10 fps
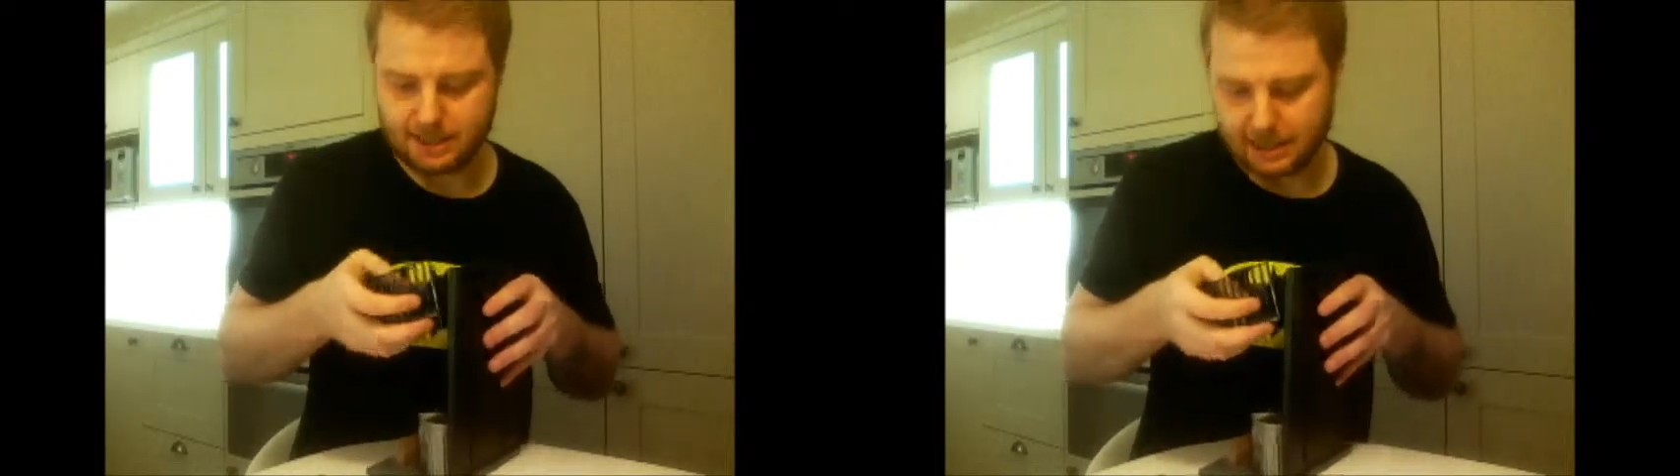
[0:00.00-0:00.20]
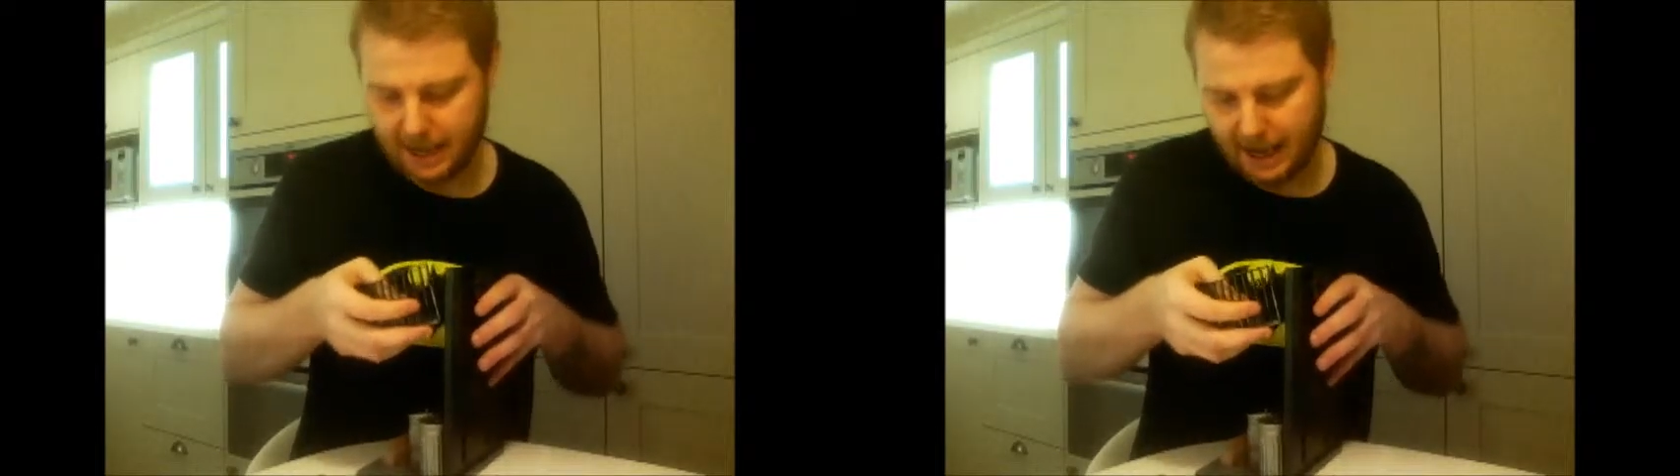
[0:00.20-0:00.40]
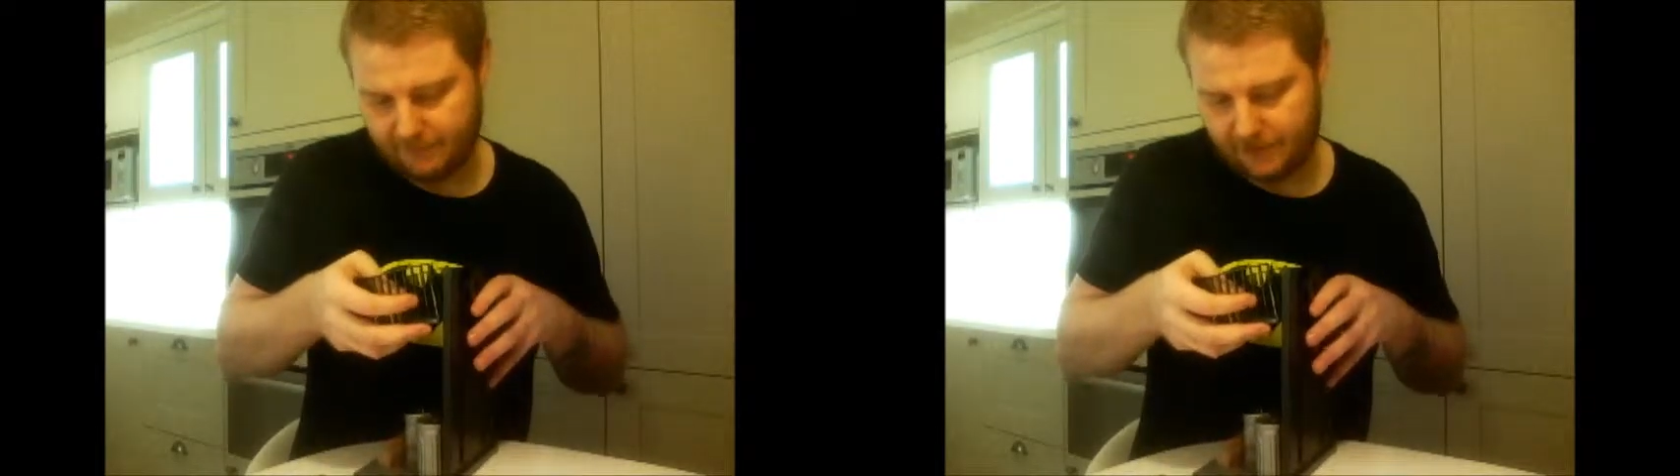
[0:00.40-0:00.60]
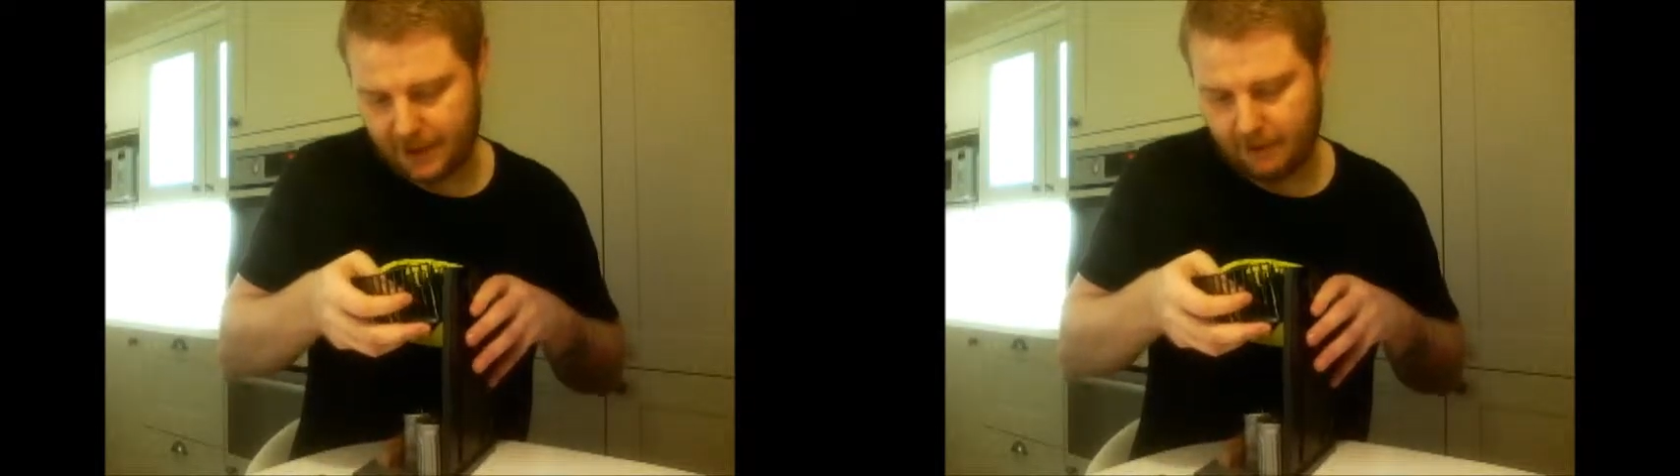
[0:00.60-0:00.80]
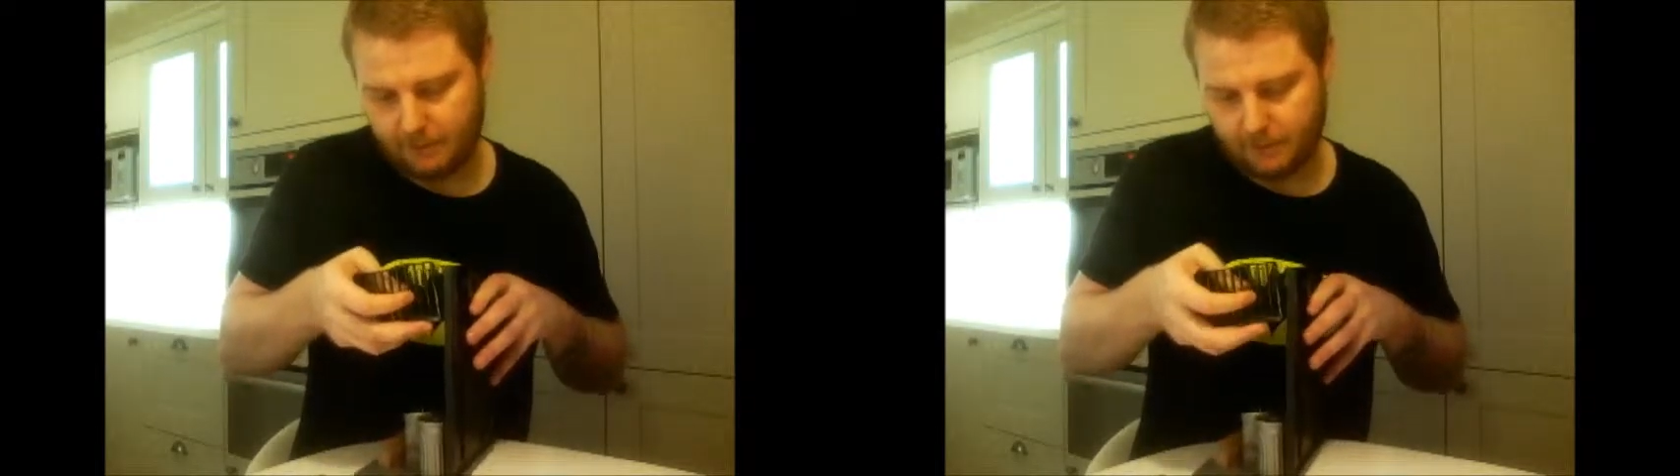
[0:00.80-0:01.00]
that they have
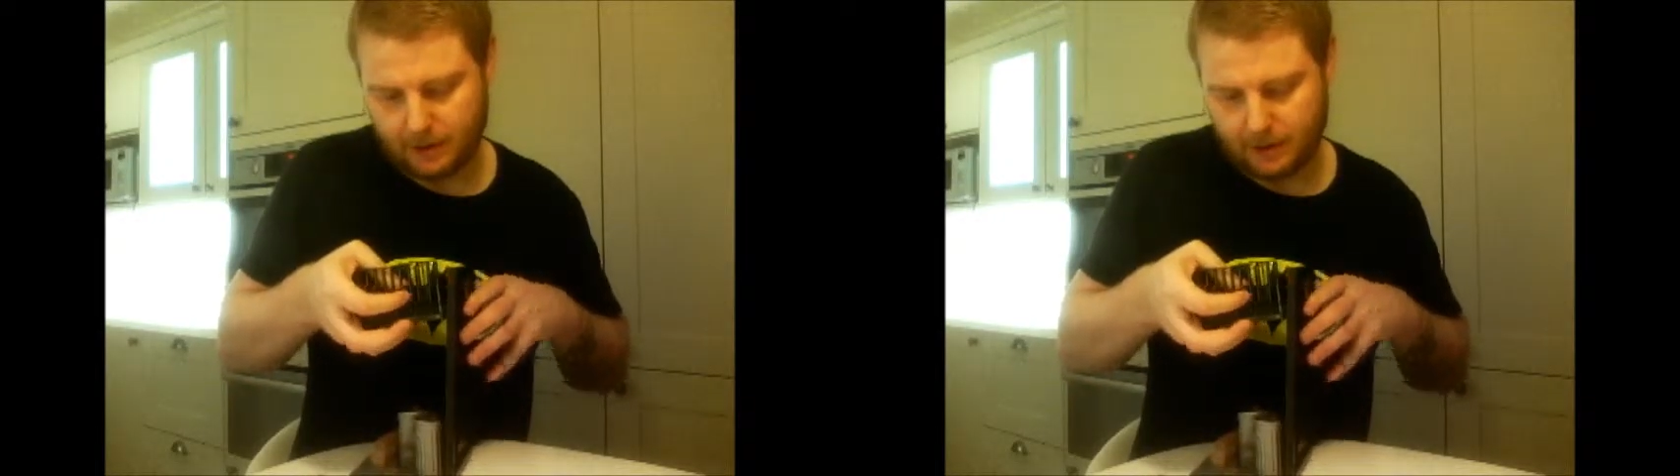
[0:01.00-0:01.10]
here,